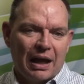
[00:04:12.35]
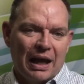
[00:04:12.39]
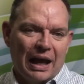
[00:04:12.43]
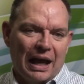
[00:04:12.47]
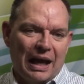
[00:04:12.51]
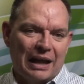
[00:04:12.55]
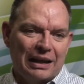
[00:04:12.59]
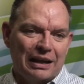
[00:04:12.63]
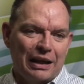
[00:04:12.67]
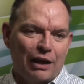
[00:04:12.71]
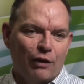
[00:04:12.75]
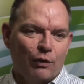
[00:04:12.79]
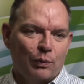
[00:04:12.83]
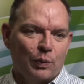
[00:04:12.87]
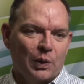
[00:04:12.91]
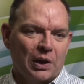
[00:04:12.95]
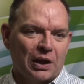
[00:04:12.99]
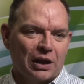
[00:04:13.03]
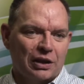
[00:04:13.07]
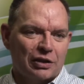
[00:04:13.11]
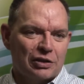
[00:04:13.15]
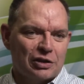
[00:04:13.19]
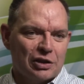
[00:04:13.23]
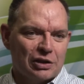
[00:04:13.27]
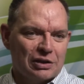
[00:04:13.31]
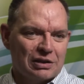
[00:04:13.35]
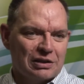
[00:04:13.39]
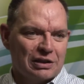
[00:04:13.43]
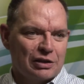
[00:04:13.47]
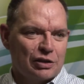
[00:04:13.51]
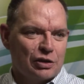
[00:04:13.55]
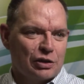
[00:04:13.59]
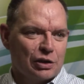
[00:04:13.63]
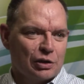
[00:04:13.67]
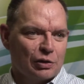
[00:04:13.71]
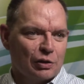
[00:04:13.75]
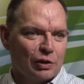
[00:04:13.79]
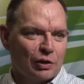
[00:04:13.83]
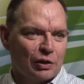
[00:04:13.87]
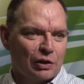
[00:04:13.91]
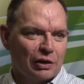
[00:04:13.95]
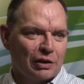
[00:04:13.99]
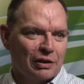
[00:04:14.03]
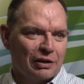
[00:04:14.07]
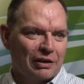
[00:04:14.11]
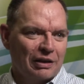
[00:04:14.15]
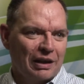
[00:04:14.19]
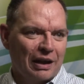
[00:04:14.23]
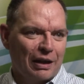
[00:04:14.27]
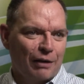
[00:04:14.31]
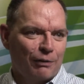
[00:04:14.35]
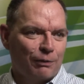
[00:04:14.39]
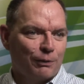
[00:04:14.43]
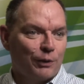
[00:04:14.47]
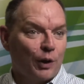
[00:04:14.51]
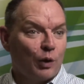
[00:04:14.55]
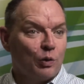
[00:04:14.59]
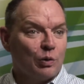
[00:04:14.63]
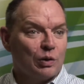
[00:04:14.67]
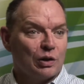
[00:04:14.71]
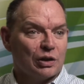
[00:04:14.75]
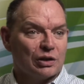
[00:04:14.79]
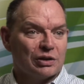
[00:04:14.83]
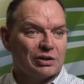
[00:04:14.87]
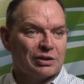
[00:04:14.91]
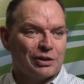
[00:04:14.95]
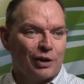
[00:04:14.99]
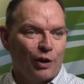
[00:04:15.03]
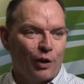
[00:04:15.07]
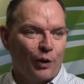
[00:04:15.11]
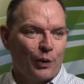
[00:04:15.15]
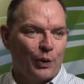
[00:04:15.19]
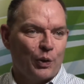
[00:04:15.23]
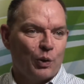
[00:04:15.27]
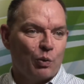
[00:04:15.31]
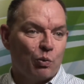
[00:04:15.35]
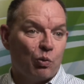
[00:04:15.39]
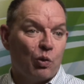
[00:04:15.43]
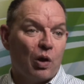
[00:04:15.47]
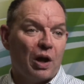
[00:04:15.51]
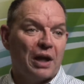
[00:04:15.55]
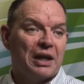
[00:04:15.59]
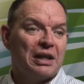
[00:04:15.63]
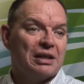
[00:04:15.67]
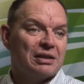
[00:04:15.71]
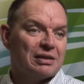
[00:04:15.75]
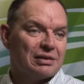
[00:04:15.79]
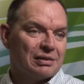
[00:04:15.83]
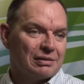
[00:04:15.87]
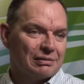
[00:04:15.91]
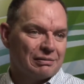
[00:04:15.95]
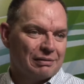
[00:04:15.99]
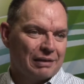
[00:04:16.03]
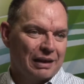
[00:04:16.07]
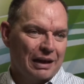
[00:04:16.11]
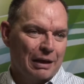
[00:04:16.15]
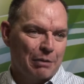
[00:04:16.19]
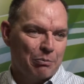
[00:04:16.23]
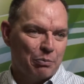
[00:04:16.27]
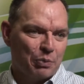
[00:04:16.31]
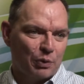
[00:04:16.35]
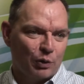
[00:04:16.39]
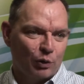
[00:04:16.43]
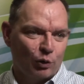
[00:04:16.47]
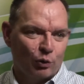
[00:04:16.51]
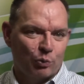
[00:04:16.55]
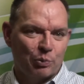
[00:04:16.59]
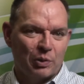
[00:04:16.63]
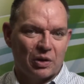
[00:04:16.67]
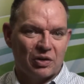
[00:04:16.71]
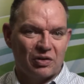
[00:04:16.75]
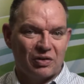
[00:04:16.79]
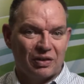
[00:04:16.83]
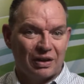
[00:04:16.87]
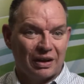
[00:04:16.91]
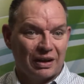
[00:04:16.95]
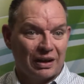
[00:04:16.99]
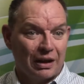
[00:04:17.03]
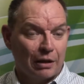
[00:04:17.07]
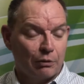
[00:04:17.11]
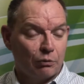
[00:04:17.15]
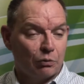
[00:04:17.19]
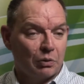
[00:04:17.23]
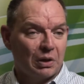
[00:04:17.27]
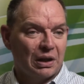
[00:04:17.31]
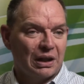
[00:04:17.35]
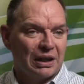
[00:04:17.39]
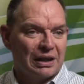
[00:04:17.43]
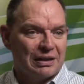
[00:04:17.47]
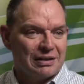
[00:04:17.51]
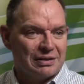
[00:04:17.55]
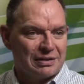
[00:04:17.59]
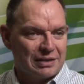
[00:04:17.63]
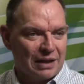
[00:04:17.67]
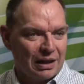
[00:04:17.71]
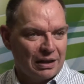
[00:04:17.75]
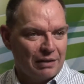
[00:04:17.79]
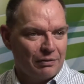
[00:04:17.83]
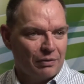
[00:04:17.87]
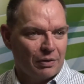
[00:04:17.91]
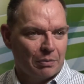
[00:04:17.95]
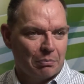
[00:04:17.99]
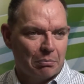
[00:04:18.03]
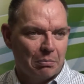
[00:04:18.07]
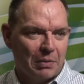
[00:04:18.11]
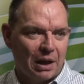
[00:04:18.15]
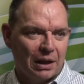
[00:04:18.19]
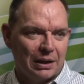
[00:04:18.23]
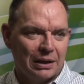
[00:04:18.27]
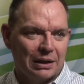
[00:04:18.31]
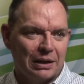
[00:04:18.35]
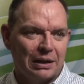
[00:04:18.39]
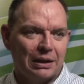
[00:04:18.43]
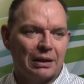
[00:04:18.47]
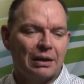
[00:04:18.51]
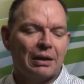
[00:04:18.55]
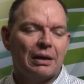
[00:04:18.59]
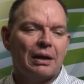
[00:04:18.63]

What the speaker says: And if we can just ensure that they're focused on the right improvements that can really save them money